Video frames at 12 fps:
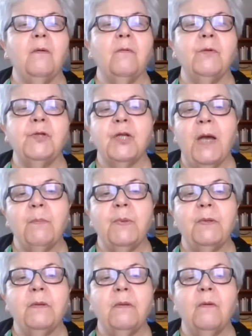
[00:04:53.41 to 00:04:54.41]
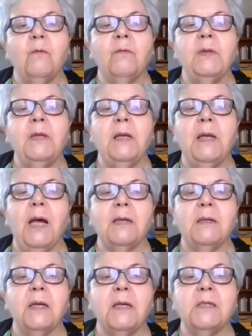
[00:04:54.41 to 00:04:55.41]
which happen when
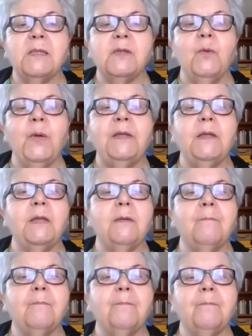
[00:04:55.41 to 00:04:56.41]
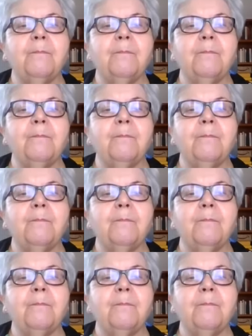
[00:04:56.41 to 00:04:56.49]
Lyra is twenty.